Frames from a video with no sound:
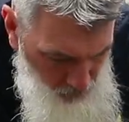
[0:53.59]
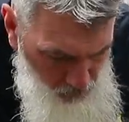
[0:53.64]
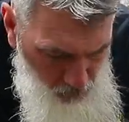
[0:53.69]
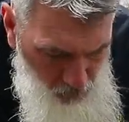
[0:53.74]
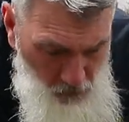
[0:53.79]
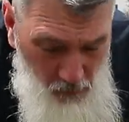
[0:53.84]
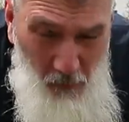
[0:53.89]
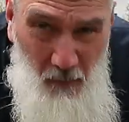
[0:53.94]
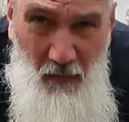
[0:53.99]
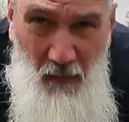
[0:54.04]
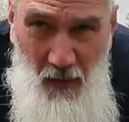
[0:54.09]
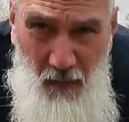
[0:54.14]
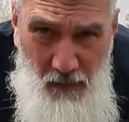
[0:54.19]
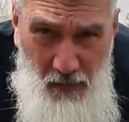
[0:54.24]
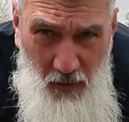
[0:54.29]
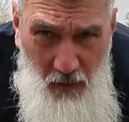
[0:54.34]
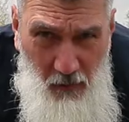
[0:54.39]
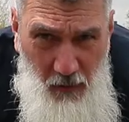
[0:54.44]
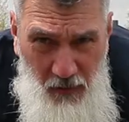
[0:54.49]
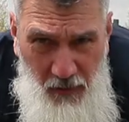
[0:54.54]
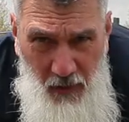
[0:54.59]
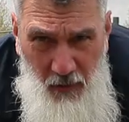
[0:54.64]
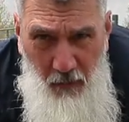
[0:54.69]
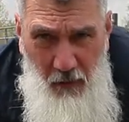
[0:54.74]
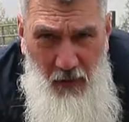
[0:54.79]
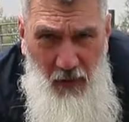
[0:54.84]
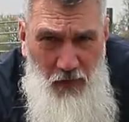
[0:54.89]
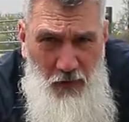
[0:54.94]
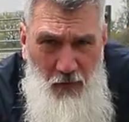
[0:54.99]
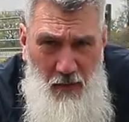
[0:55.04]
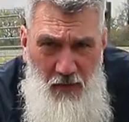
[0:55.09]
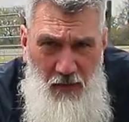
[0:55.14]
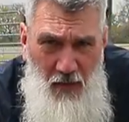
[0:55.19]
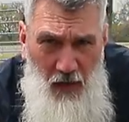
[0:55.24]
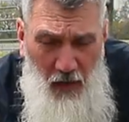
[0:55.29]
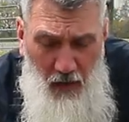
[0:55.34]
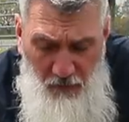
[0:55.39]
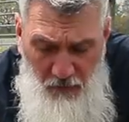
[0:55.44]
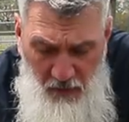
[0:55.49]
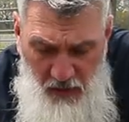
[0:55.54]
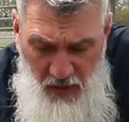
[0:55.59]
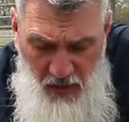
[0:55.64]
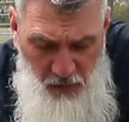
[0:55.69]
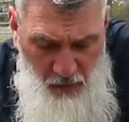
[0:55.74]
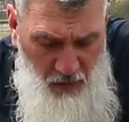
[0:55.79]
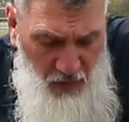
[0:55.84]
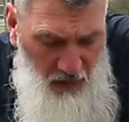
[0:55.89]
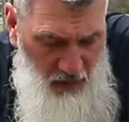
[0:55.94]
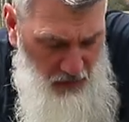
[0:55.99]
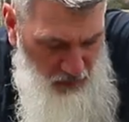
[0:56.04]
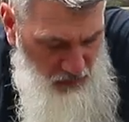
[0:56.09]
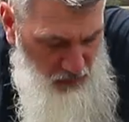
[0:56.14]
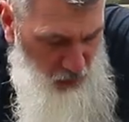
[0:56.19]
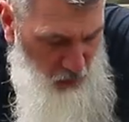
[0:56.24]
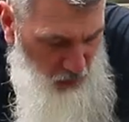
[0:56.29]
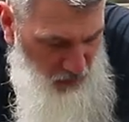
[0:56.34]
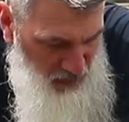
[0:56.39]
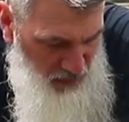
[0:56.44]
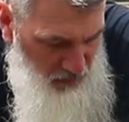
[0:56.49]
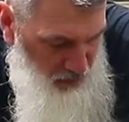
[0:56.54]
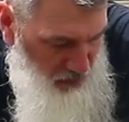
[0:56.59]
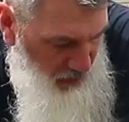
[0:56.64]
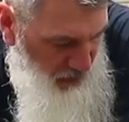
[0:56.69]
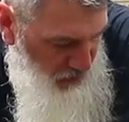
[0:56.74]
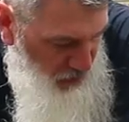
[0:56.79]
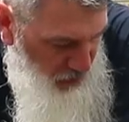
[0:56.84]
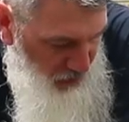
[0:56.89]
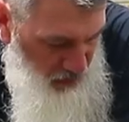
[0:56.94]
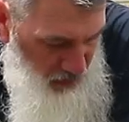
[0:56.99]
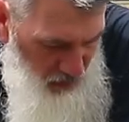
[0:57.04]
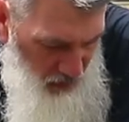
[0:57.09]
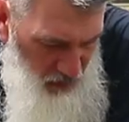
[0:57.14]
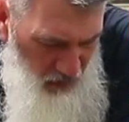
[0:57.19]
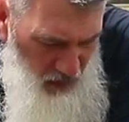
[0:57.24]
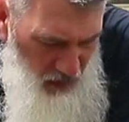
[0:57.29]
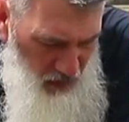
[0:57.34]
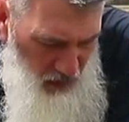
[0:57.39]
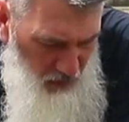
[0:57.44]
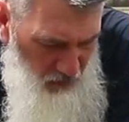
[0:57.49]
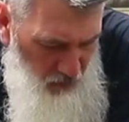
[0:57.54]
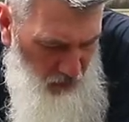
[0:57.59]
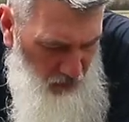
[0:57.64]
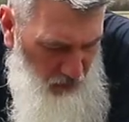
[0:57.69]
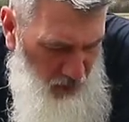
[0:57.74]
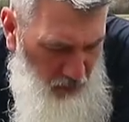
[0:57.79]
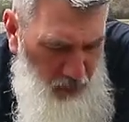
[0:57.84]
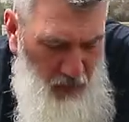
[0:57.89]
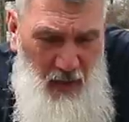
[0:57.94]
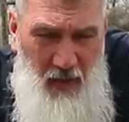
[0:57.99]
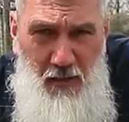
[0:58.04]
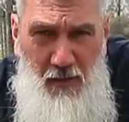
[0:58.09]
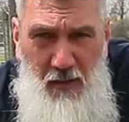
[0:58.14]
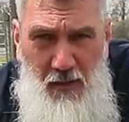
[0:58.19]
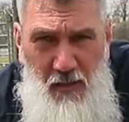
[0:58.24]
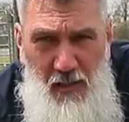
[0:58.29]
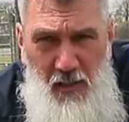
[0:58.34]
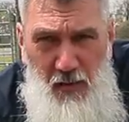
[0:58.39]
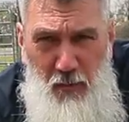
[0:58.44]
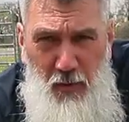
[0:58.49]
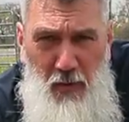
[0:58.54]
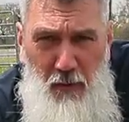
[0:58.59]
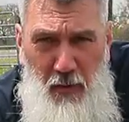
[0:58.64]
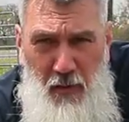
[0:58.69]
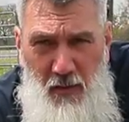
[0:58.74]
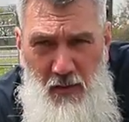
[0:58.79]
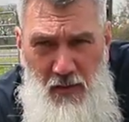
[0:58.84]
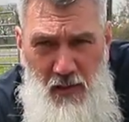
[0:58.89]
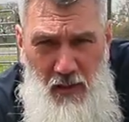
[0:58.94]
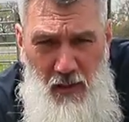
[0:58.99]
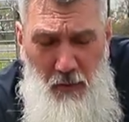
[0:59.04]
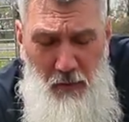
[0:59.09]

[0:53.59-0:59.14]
bushes. So the one thing we address every spring is weed pressure. When we planted these blueberries a